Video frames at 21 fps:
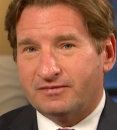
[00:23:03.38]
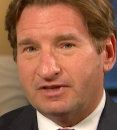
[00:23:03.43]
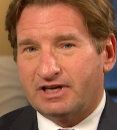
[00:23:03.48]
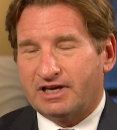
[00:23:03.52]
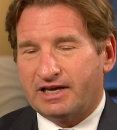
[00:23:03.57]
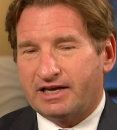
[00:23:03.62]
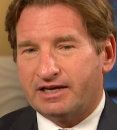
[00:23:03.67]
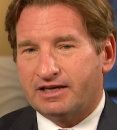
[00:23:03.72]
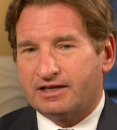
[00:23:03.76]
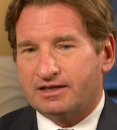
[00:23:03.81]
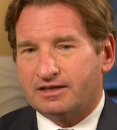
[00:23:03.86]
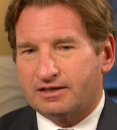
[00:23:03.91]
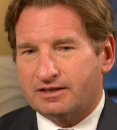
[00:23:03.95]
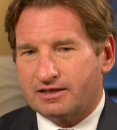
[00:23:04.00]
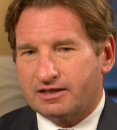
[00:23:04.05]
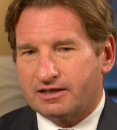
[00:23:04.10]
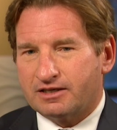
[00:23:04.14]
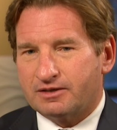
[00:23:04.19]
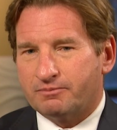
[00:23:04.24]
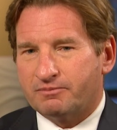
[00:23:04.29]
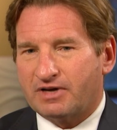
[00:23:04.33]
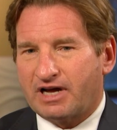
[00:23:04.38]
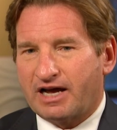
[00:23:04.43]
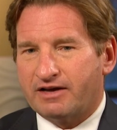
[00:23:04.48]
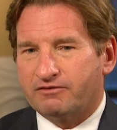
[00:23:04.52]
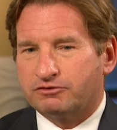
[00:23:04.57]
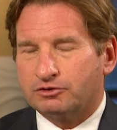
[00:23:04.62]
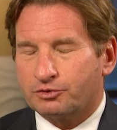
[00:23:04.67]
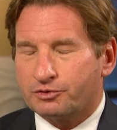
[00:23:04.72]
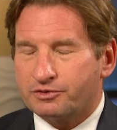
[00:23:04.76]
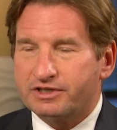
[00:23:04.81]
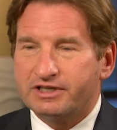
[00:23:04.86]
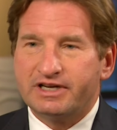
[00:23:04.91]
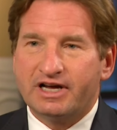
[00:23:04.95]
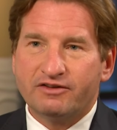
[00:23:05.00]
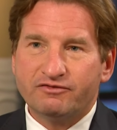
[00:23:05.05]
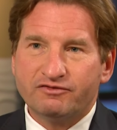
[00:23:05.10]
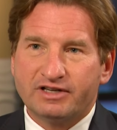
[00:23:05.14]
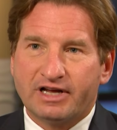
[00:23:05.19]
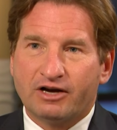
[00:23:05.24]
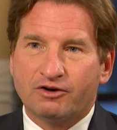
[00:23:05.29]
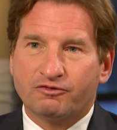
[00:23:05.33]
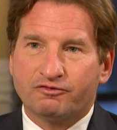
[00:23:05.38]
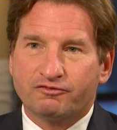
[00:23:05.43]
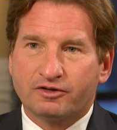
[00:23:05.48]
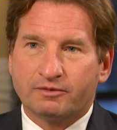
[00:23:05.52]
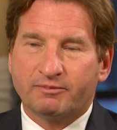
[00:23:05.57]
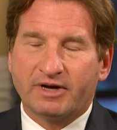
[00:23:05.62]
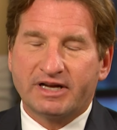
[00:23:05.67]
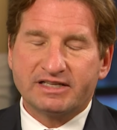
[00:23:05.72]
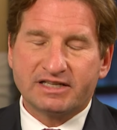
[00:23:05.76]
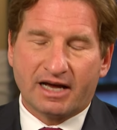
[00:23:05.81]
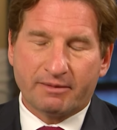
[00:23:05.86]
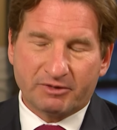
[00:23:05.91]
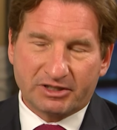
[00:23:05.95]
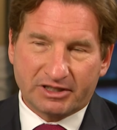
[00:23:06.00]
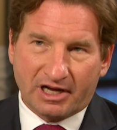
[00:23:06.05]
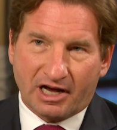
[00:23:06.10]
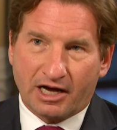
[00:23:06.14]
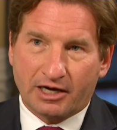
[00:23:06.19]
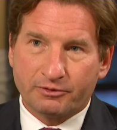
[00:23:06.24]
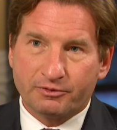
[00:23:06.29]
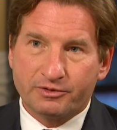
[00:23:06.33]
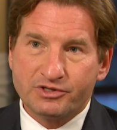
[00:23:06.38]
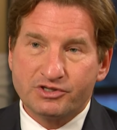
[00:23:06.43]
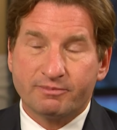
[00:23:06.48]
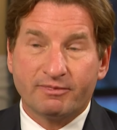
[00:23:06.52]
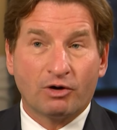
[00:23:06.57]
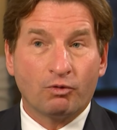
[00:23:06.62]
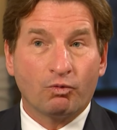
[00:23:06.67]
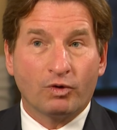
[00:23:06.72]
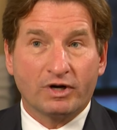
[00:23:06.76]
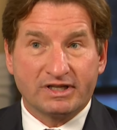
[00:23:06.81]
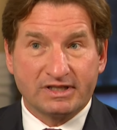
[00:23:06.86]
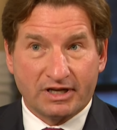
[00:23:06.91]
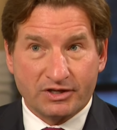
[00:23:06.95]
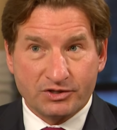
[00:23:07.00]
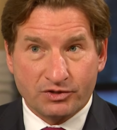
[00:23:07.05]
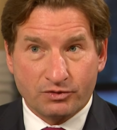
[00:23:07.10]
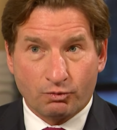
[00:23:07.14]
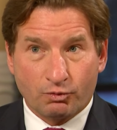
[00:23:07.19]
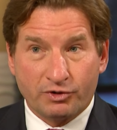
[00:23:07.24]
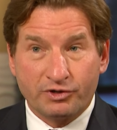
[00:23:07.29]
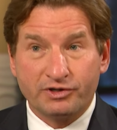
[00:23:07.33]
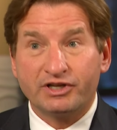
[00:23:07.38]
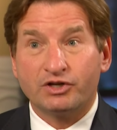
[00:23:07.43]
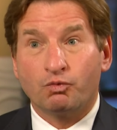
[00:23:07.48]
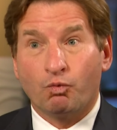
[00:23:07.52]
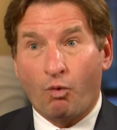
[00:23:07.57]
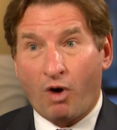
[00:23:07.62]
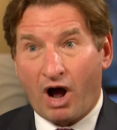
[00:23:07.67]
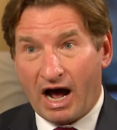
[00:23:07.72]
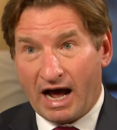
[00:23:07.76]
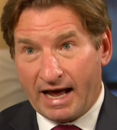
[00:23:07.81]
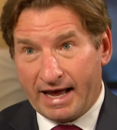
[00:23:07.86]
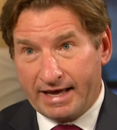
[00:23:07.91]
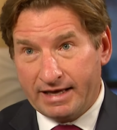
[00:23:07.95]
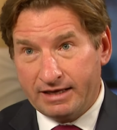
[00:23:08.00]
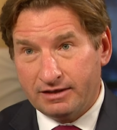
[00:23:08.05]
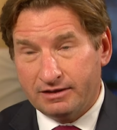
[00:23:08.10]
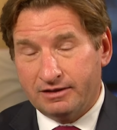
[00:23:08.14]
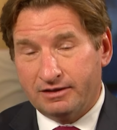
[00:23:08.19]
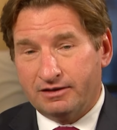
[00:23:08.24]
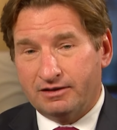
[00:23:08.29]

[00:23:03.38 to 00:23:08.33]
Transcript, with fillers: And um, I've learned enough now from my time in Congress about what doesn't work and why,